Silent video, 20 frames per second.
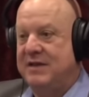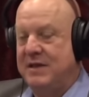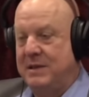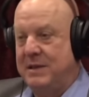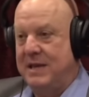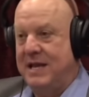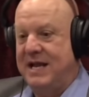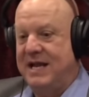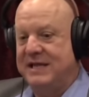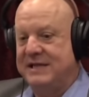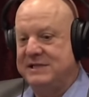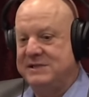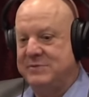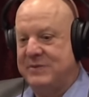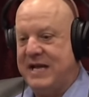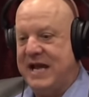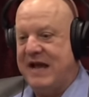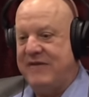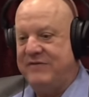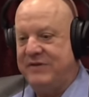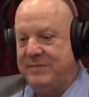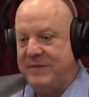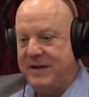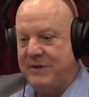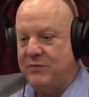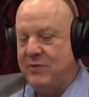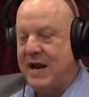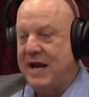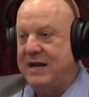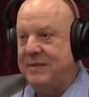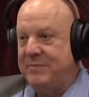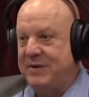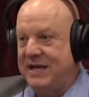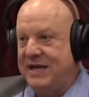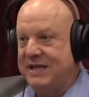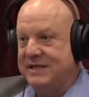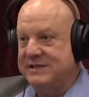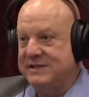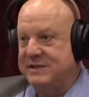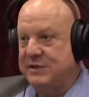The lens would have to be right up
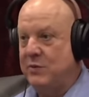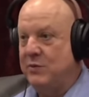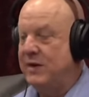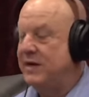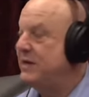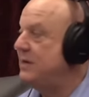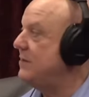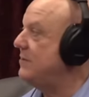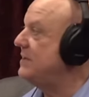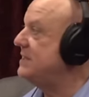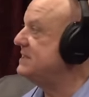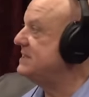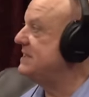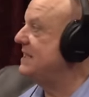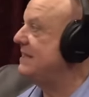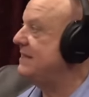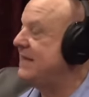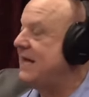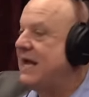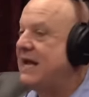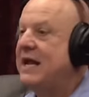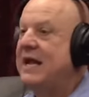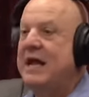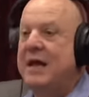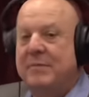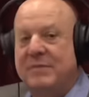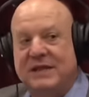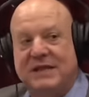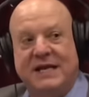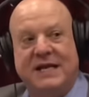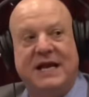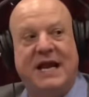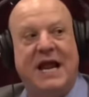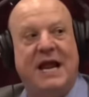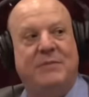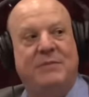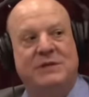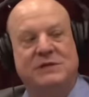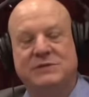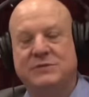against the window to see that, but the
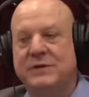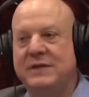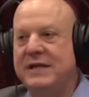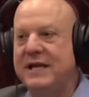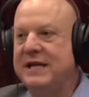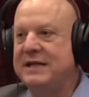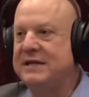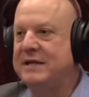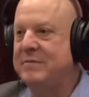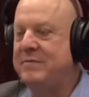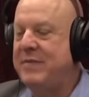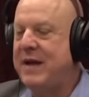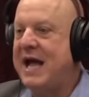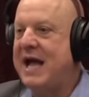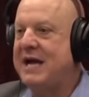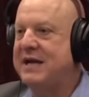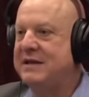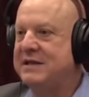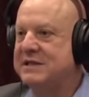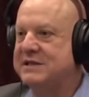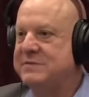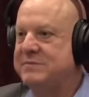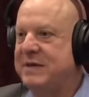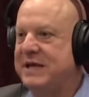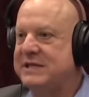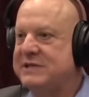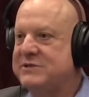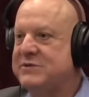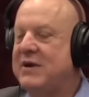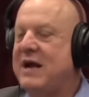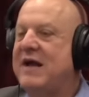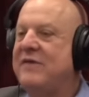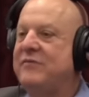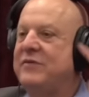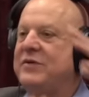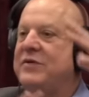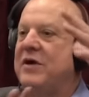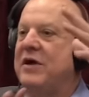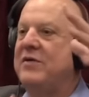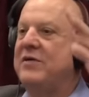camera's really at the back of the spacecraft
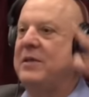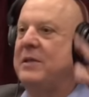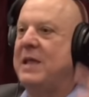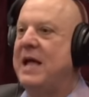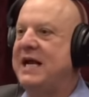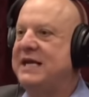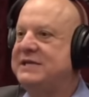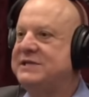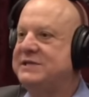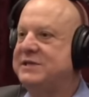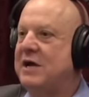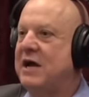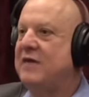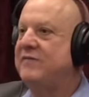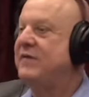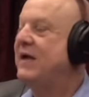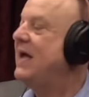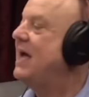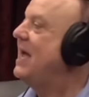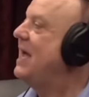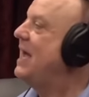with all the lights off. Let's